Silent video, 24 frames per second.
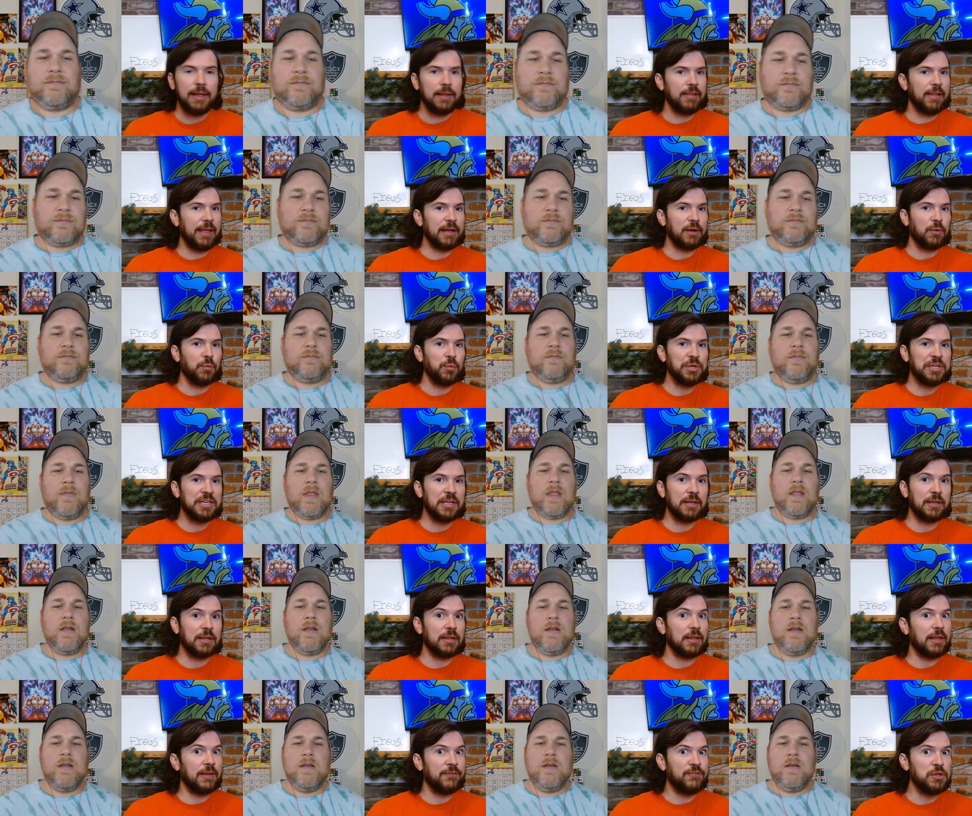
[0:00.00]
Speaker 1: Like we get
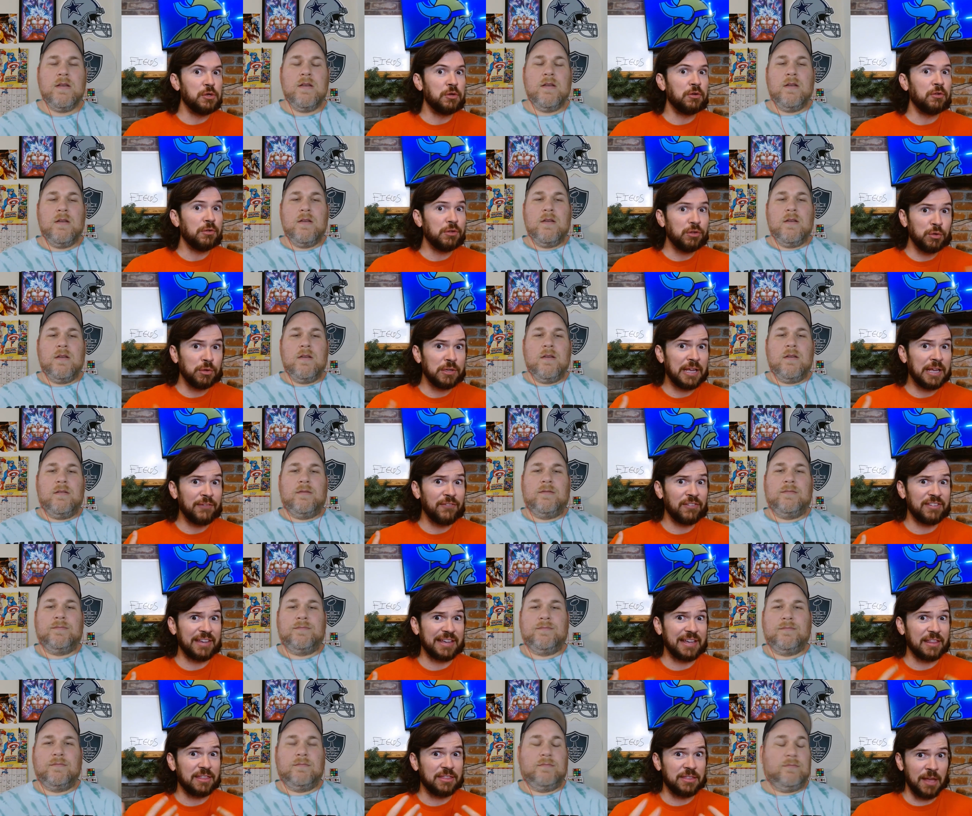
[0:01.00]
if you do give us
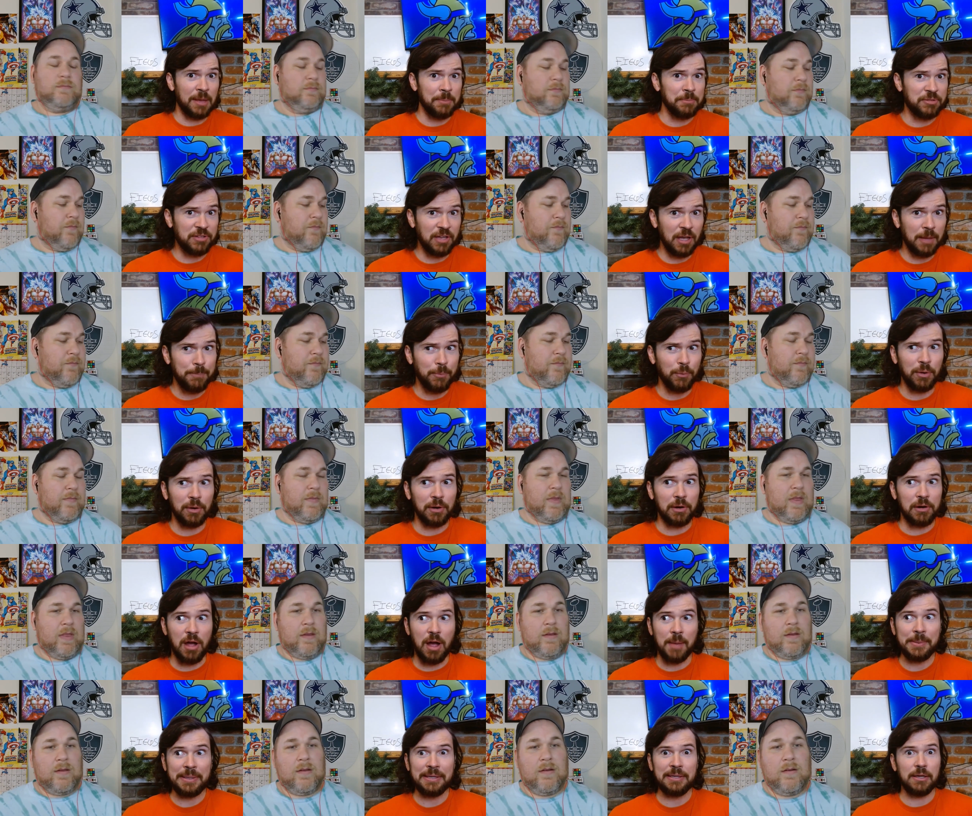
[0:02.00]
like a thumbs up or a
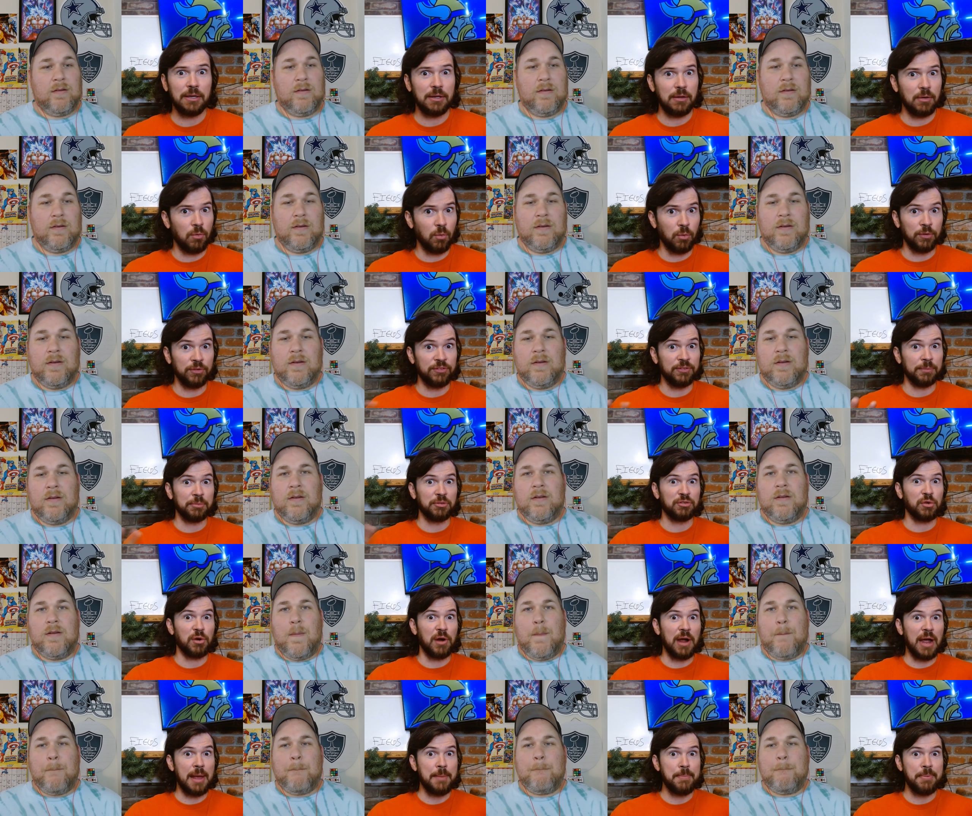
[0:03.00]
comment or
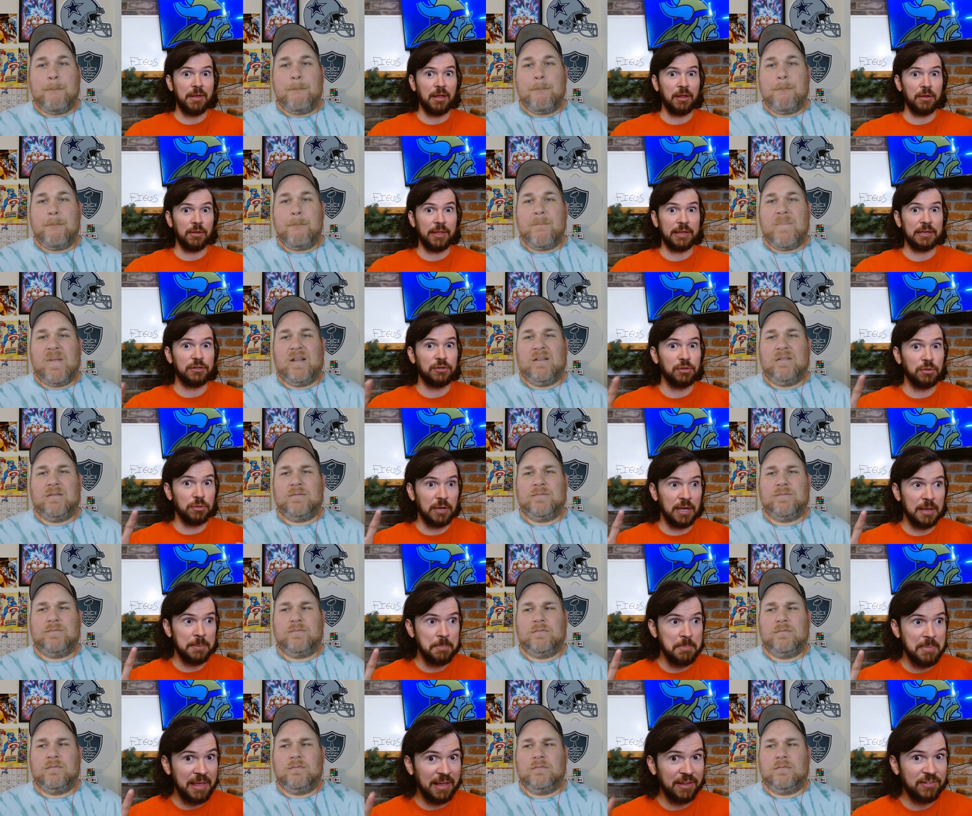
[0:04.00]
subscribe, like dude, it
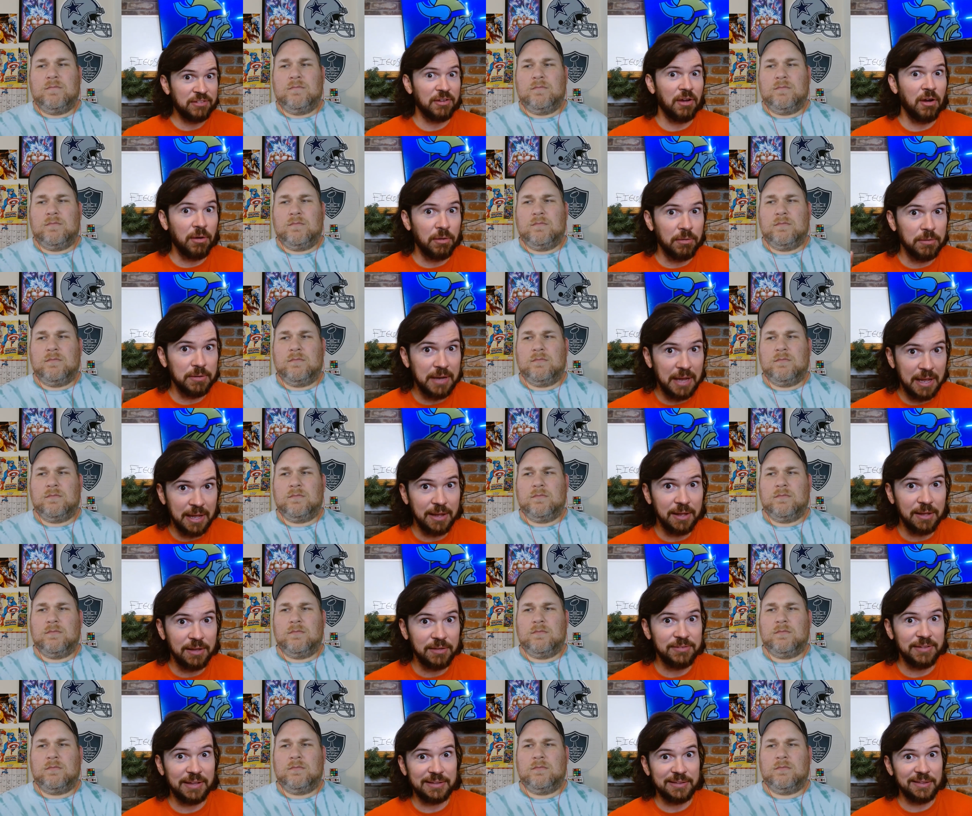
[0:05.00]
makes our day
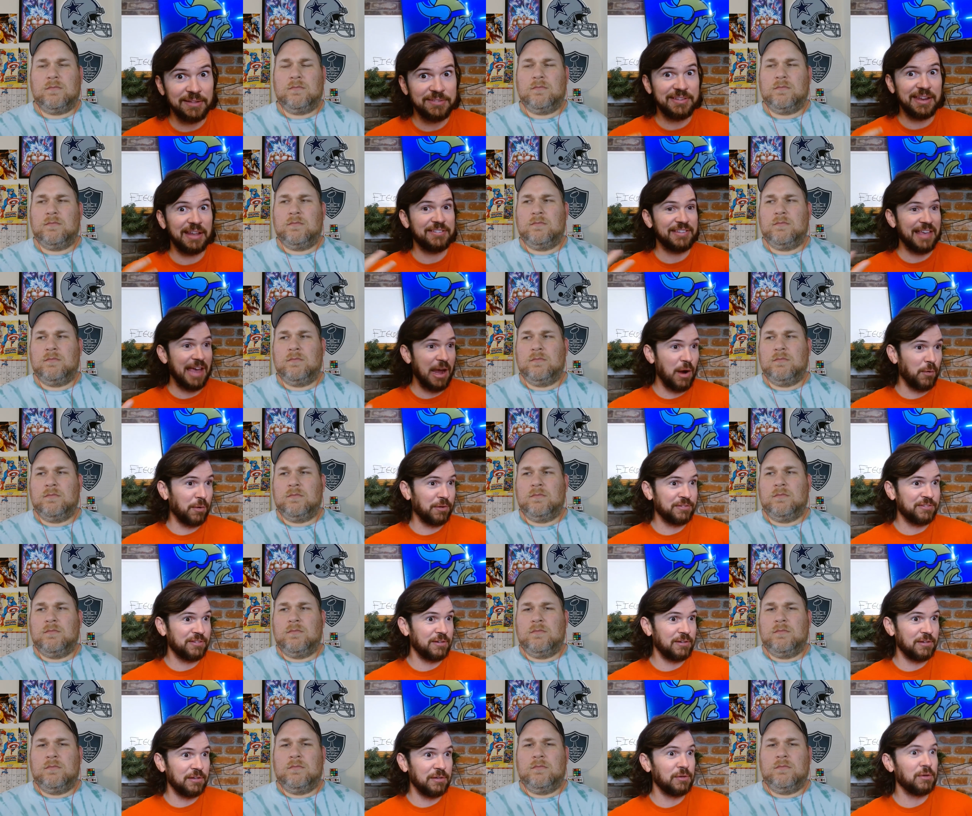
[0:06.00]
because like this takes hours to
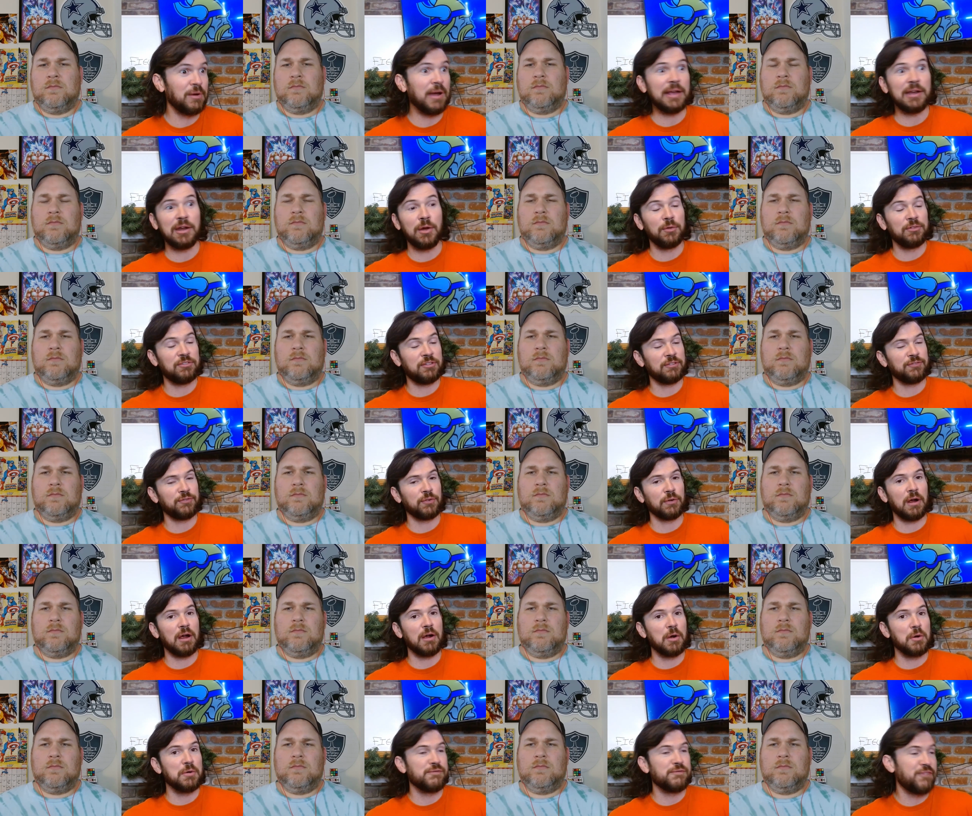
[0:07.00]
do. I know it's just for
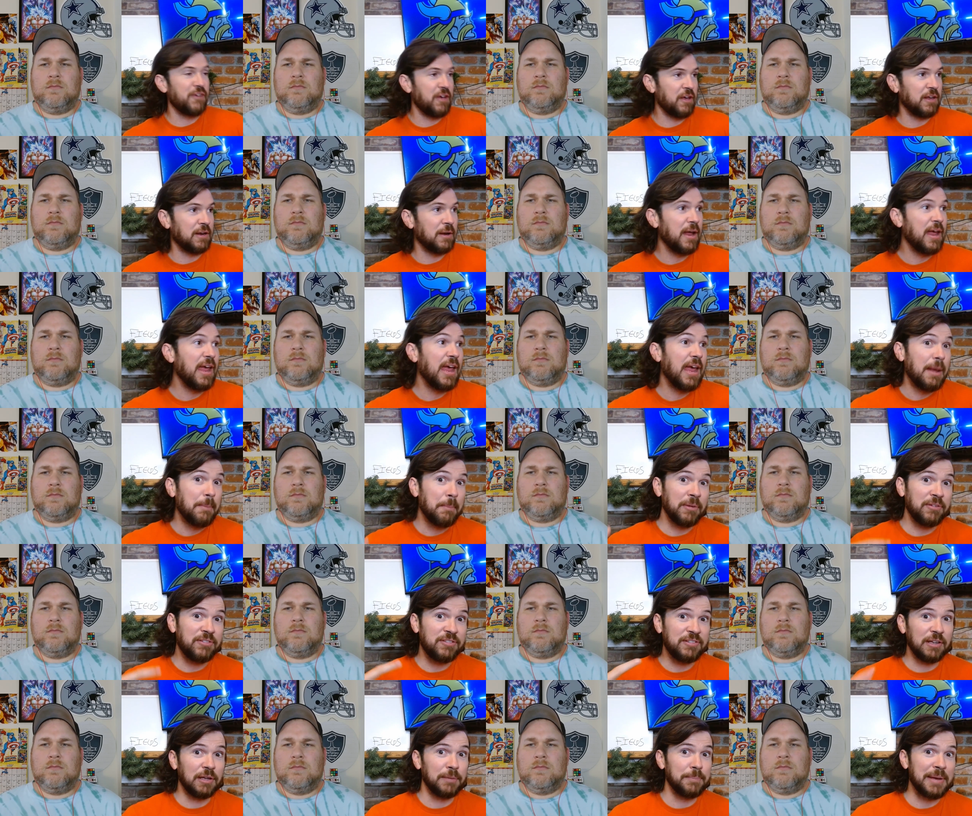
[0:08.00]
our own fun, but
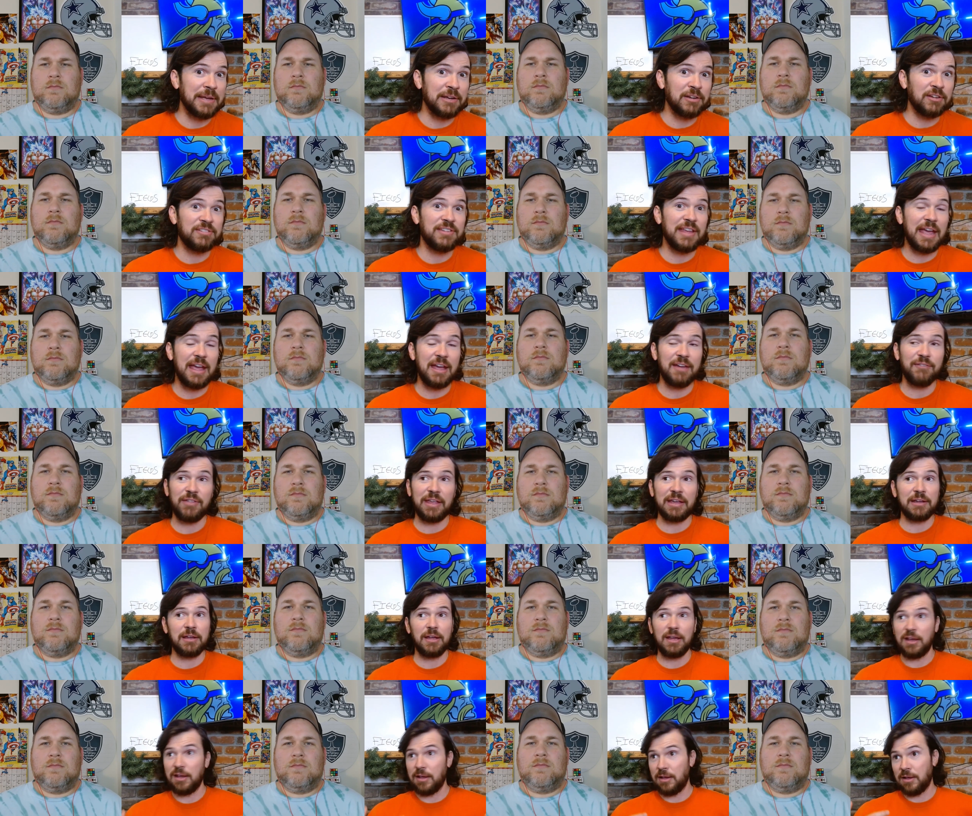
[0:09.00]
still, man, just to have like
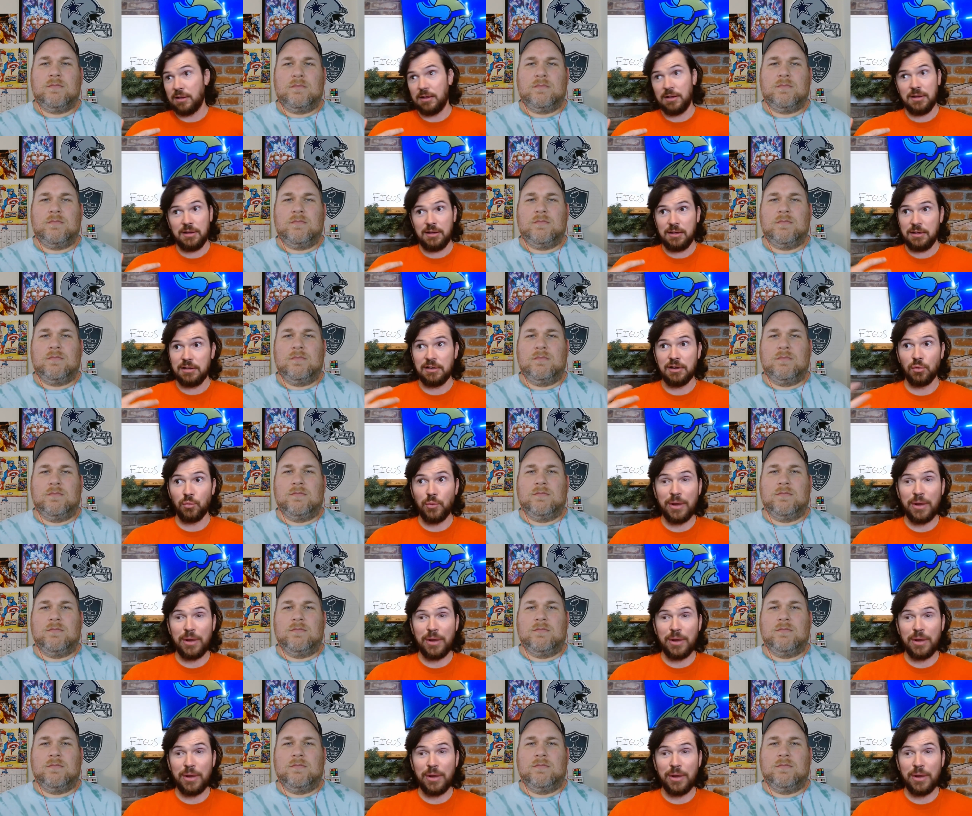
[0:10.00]
you know